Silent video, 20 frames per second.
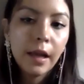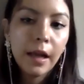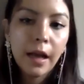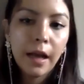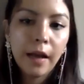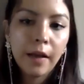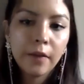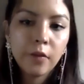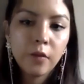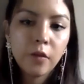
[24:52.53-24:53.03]

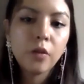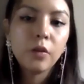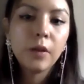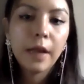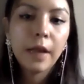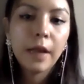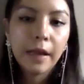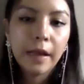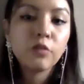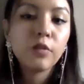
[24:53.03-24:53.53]
So you
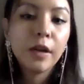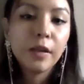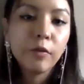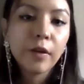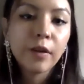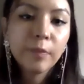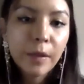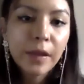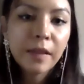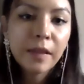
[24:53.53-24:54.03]
like try to
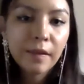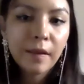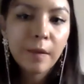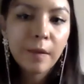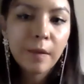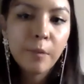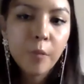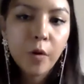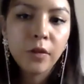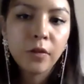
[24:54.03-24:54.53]
explain the
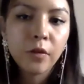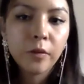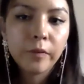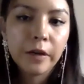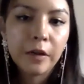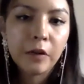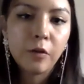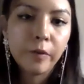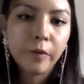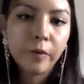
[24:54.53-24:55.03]
same point over
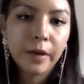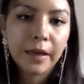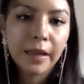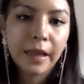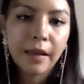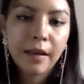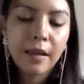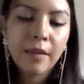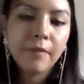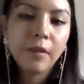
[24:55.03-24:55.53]
and over
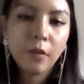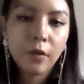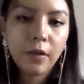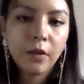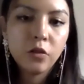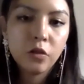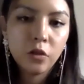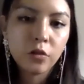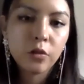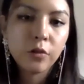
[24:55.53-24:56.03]
again, even though the
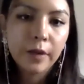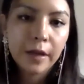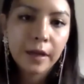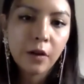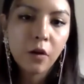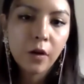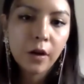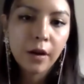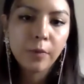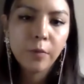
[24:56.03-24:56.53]
judge already
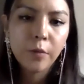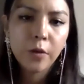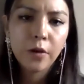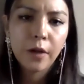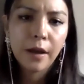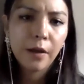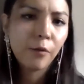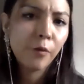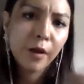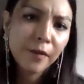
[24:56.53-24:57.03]
got it, but you're
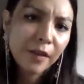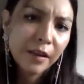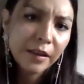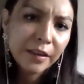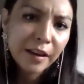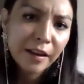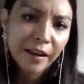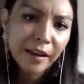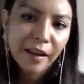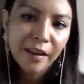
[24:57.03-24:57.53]
like, what if they
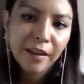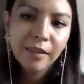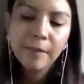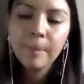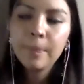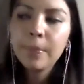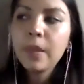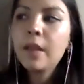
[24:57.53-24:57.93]
didn't get it?